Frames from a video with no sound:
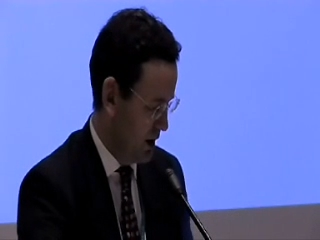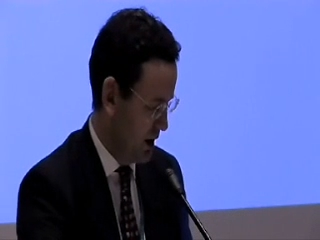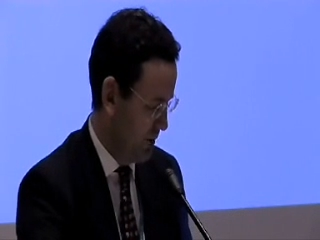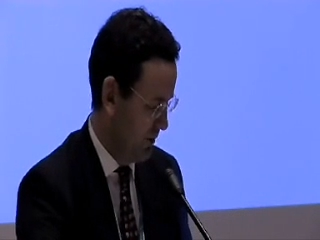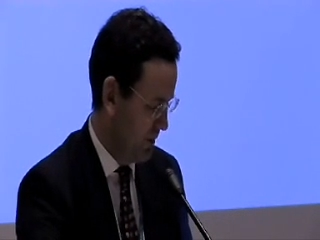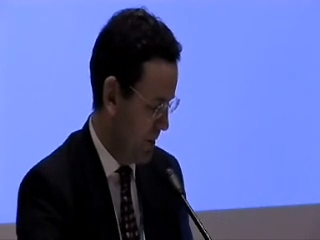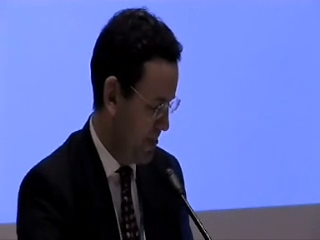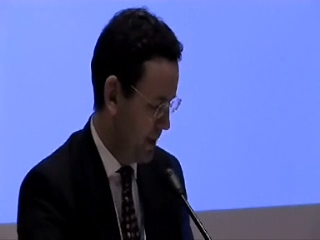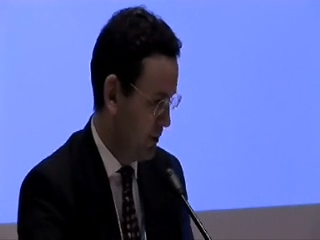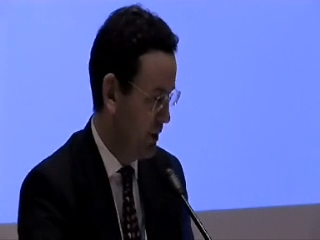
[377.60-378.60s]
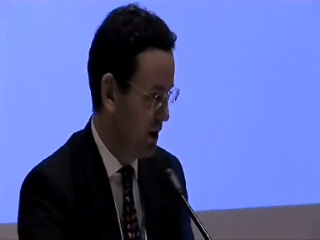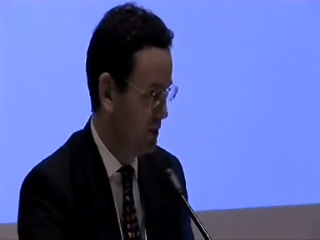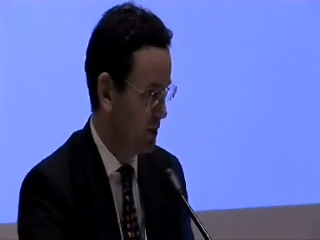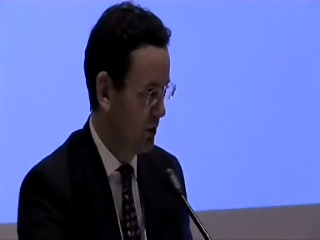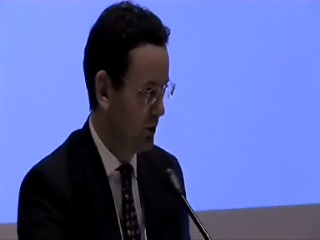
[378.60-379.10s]
When
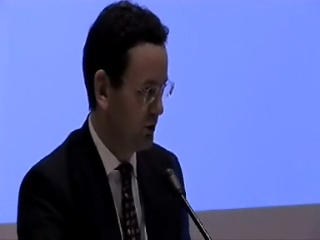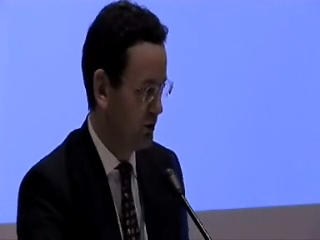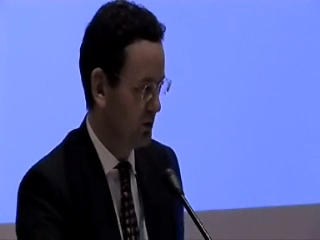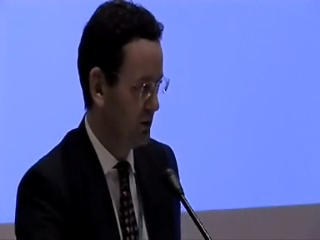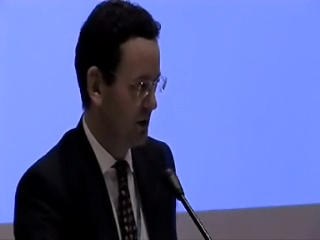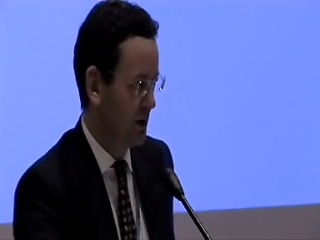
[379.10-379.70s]
it was launched,